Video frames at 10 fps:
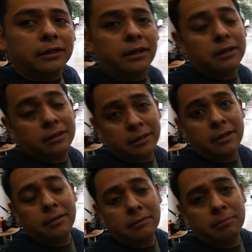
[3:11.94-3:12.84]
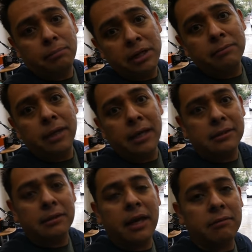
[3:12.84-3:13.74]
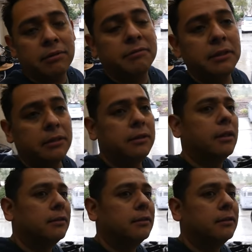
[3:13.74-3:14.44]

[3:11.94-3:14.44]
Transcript: And I think Bream has a heavy foot, so